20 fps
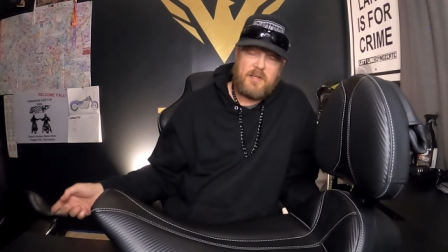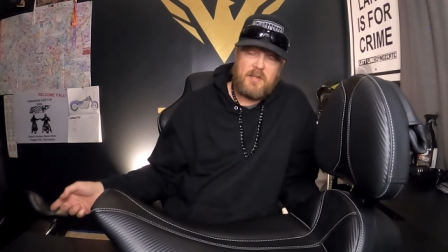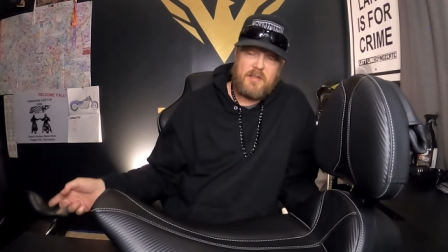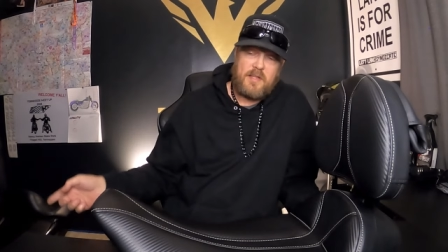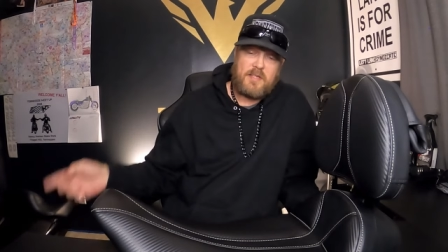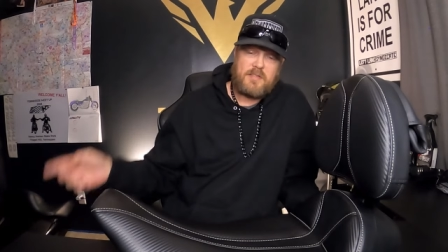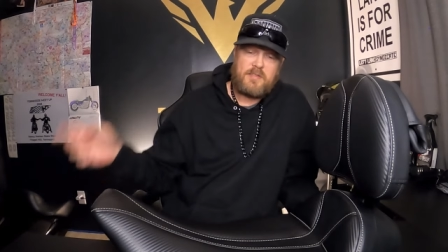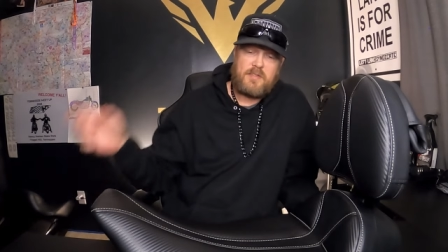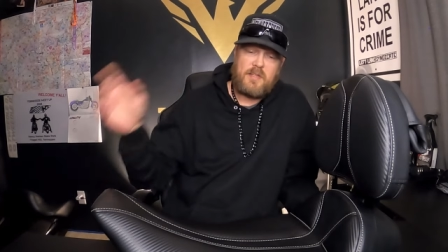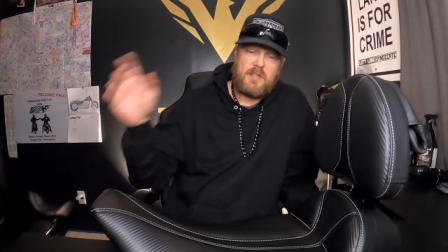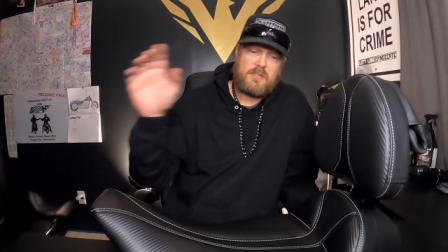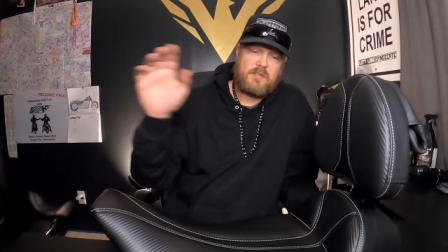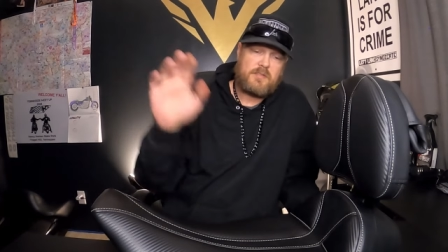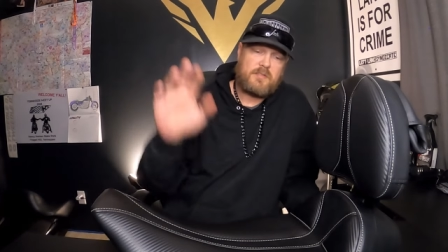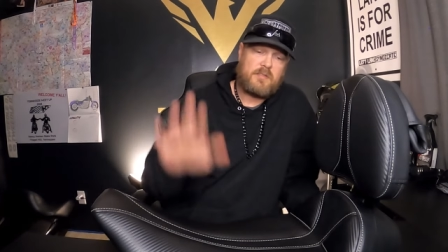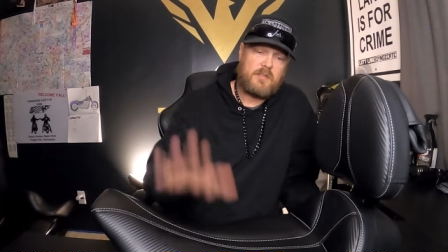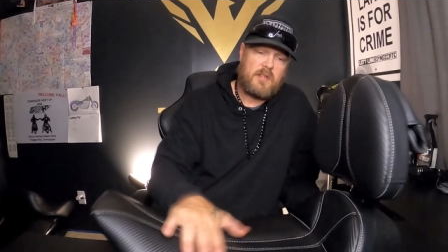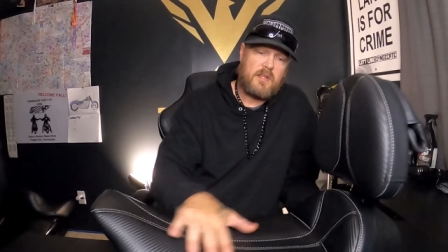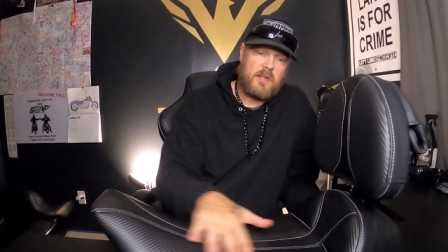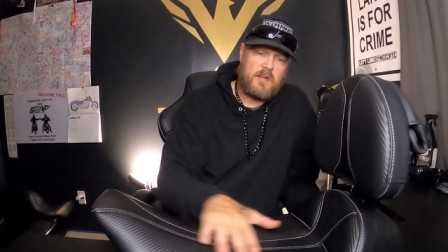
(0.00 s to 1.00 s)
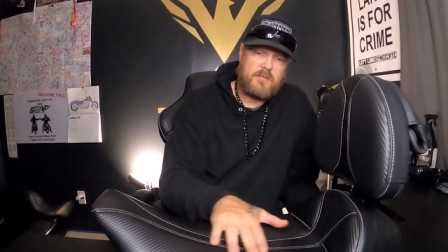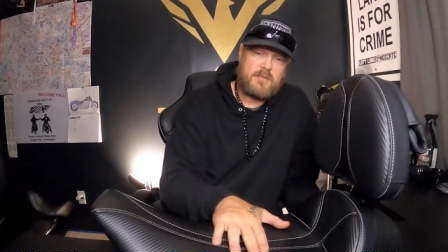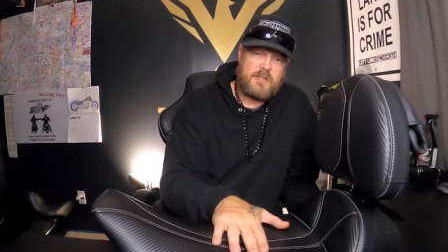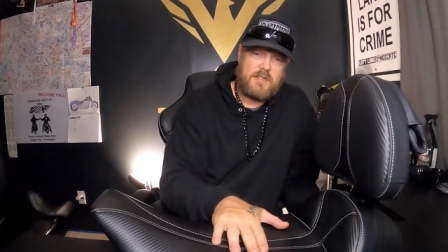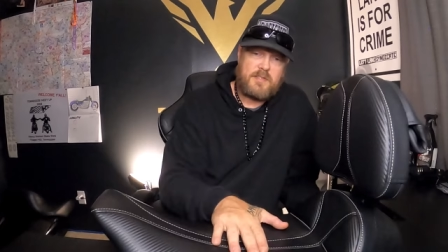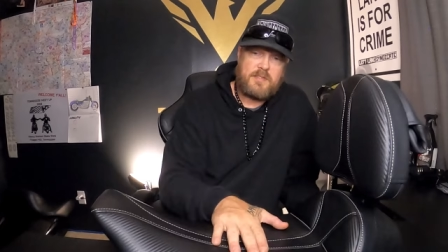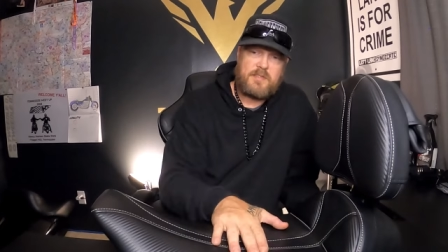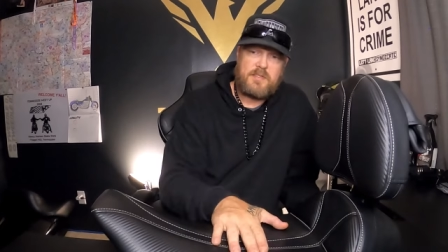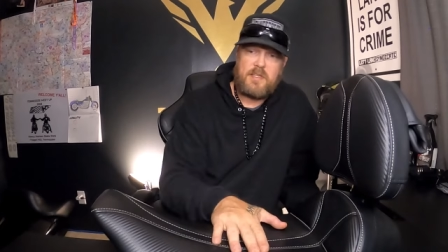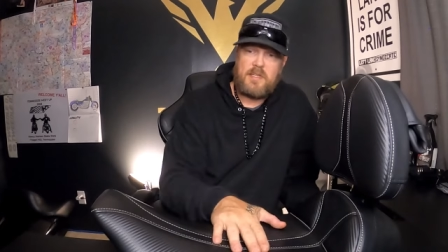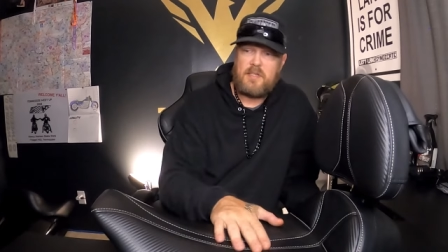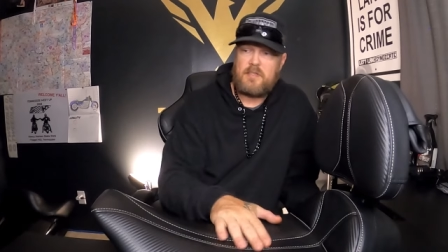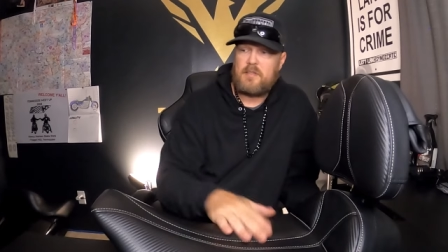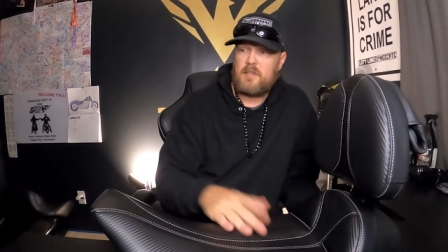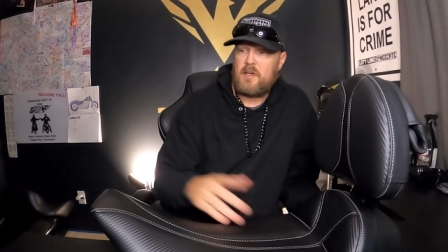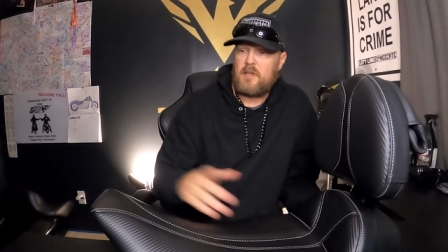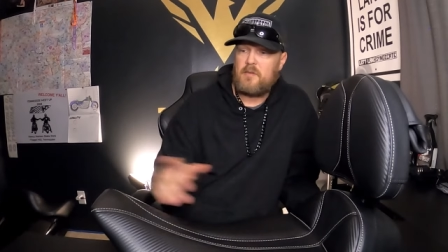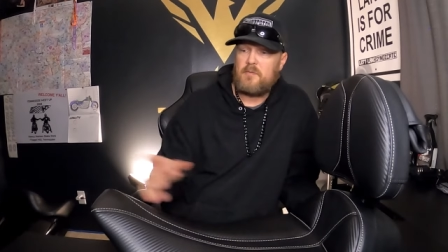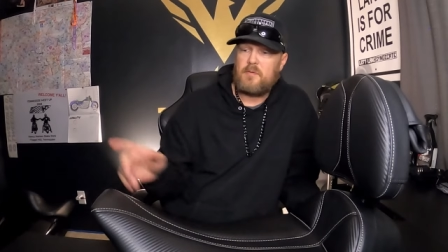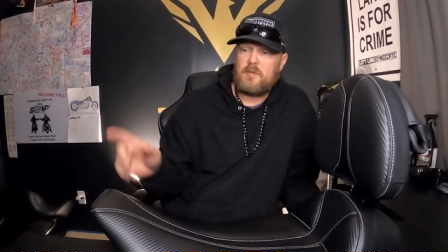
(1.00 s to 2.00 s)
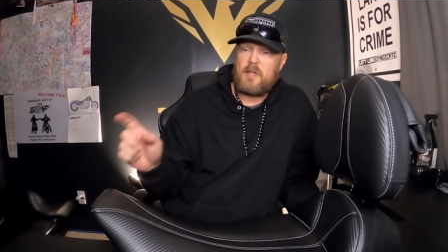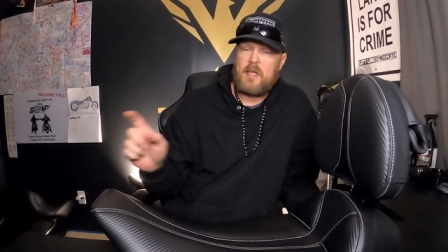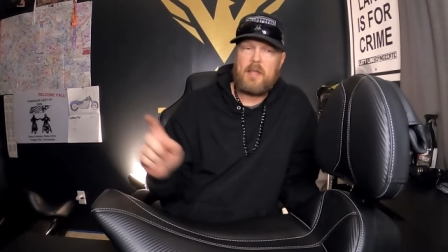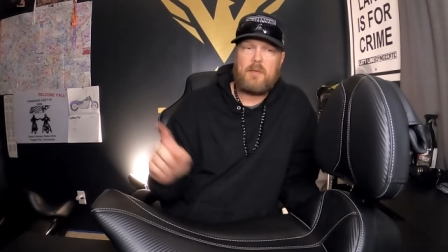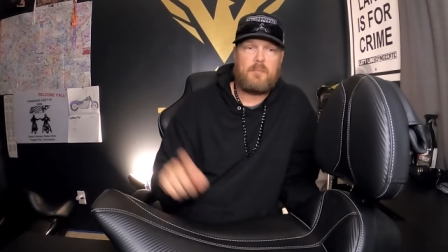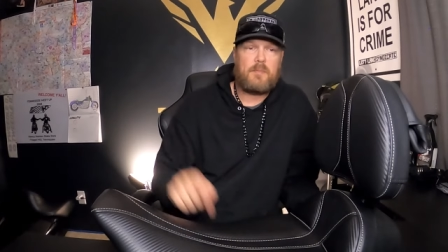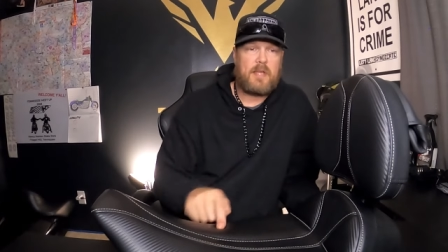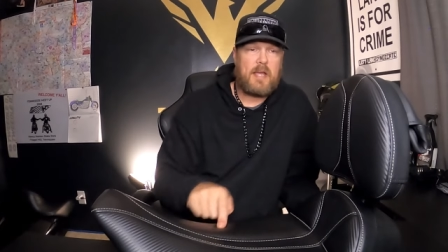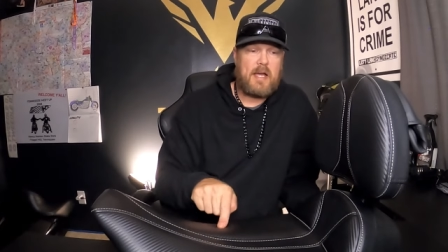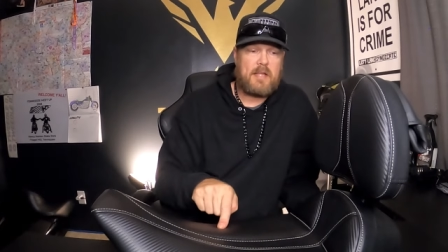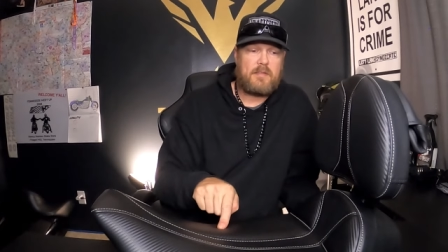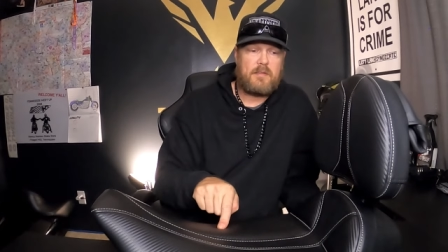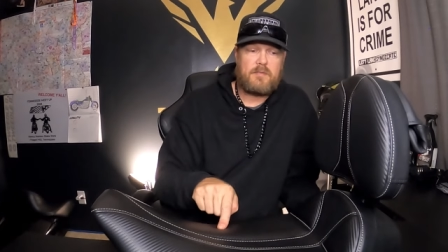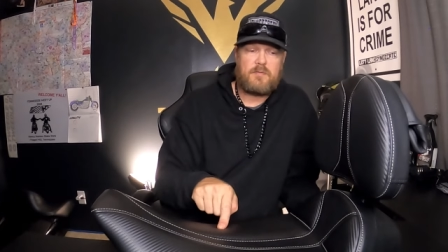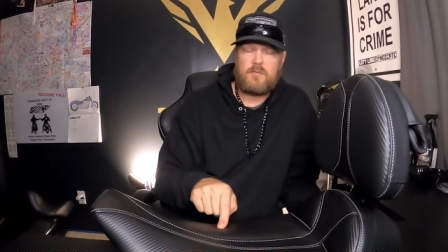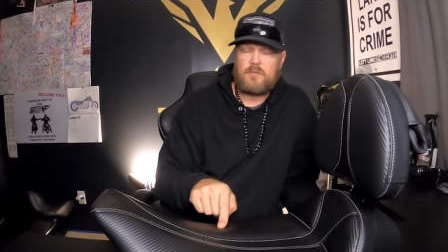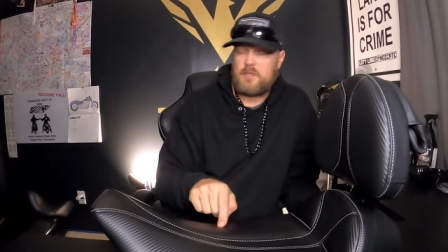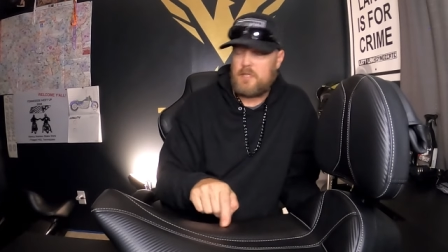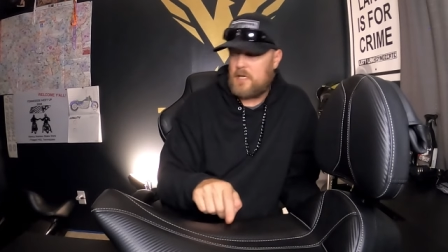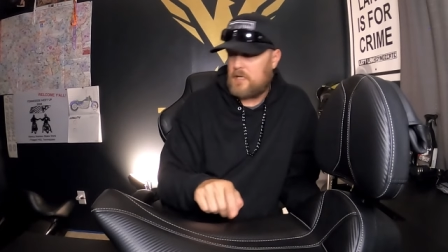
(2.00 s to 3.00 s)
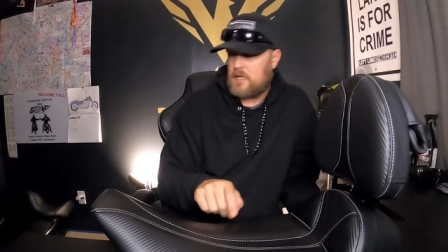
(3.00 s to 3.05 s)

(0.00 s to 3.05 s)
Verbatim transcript: the LS stitch loves this seat. The other one hadn't got this one